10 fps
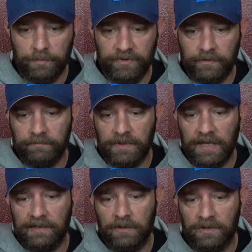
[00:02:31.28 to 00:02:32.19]
Oops,
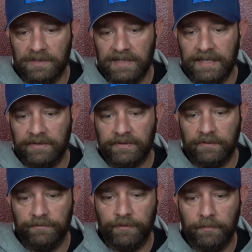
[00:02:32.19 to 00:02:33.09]
got a little lint
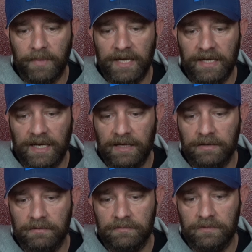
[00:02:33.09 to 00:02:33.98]
from my uh,
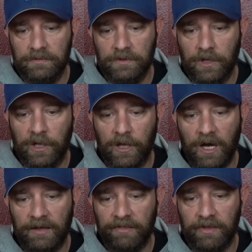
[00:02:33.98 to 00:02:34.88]

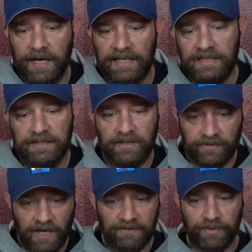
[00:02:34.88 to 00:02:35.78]
cloth that I cleaned
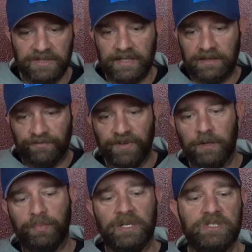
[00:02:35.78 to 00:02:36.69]
this off with to get the
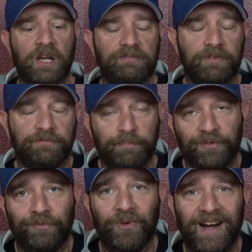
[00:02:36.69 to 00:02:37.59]
fingerprints off of
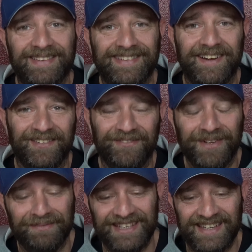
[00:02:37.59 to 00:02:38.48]
before I started
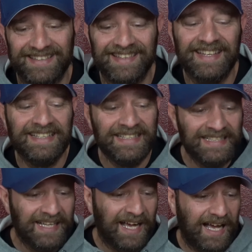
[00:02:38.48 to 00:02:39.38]
filming this.
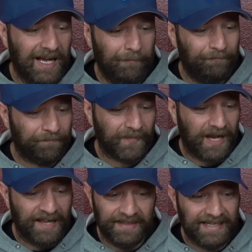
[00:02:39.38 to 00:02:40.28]
Um,
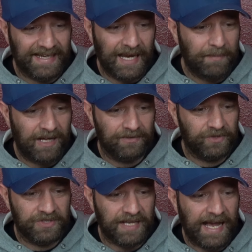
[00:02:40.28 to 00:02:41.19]
I think it came out
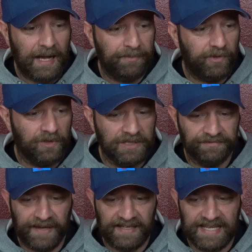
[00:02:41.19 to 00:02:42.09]
just absolutely
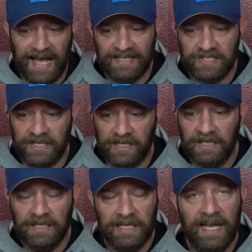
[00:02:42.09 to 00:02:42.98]
fantastic.
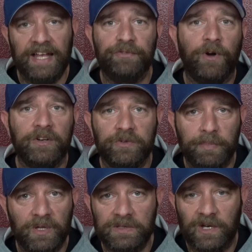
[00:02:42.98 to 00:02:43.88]
As far as the
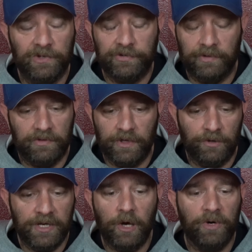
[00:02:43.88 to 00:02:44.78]
build goes, there
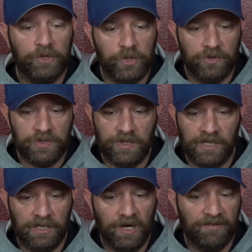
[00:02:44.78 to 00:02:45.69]
were no issues.
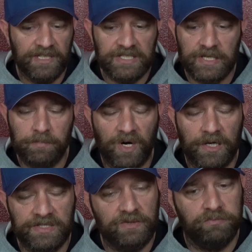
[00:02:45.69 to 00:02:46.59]
The Yar uh, Racing
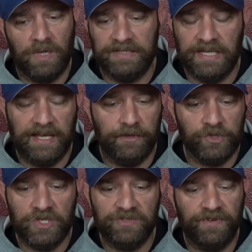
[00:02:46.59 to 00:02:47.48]
parts went together
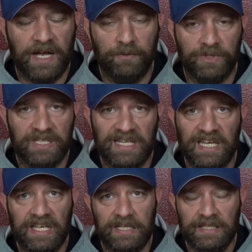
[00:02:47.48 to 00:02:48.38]
just fine with the
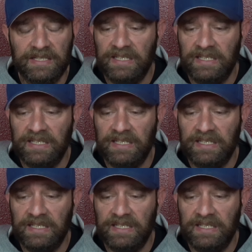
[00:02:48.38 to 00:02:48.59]
kit.